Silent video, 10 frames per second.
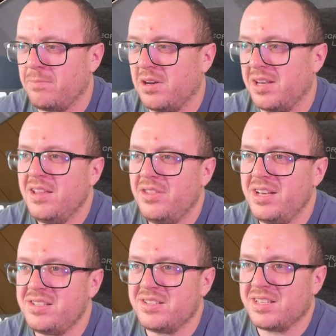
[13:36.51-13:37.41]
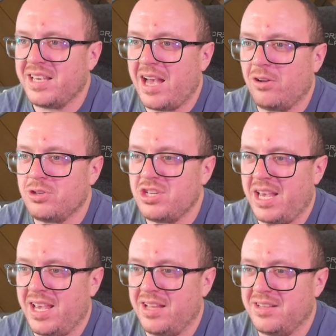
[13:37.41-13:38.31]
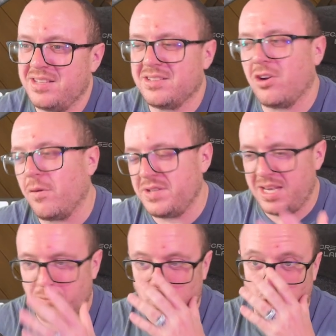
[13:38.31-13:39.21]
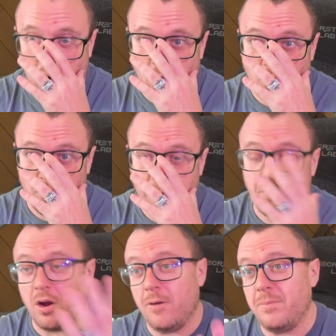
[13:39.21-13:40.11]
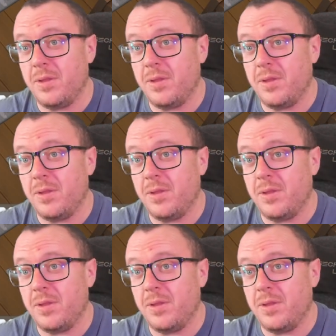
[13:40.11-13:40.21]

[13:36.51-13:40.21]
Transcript: but this couch and this coffee table are from the